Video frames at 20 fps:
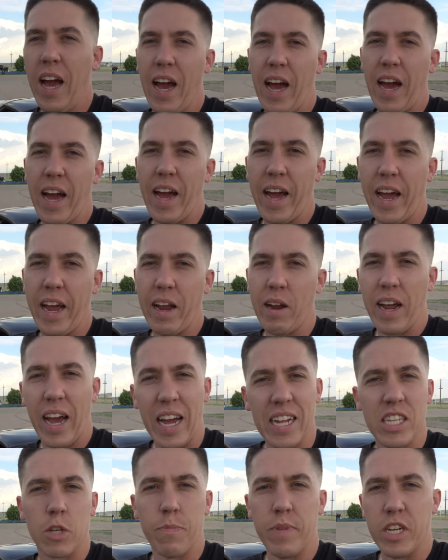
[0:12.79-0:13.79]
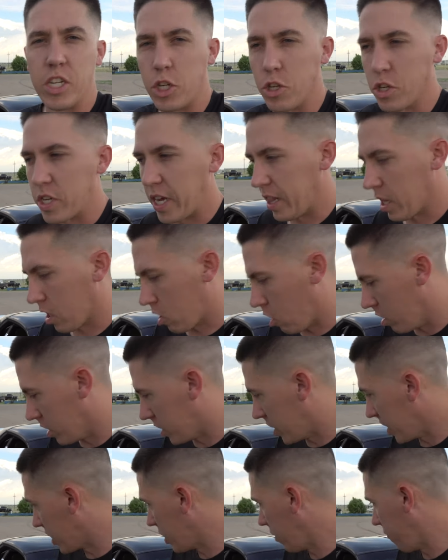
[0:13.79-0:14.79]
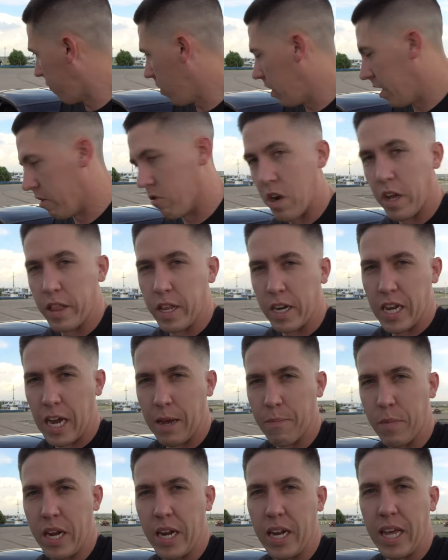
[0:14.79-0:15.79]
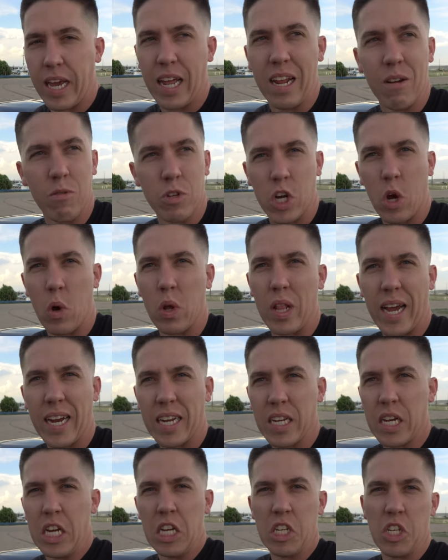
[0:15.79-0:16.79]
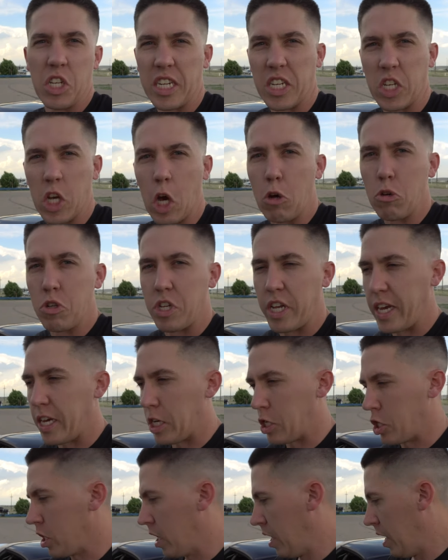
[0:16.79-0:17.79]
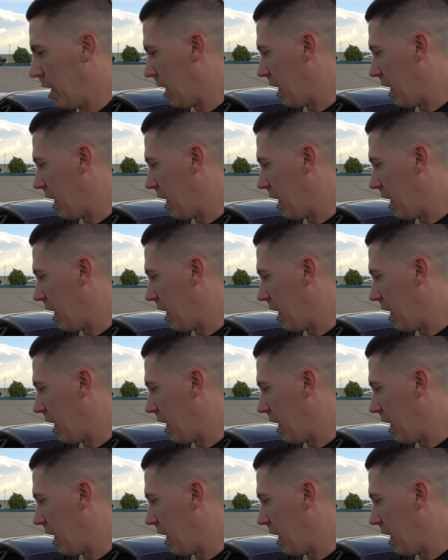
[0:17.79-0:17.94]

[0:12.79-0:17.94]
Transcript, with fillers: I had some issues getting the car to 60 foot and run the time that it did. It was going like 6.0s ish.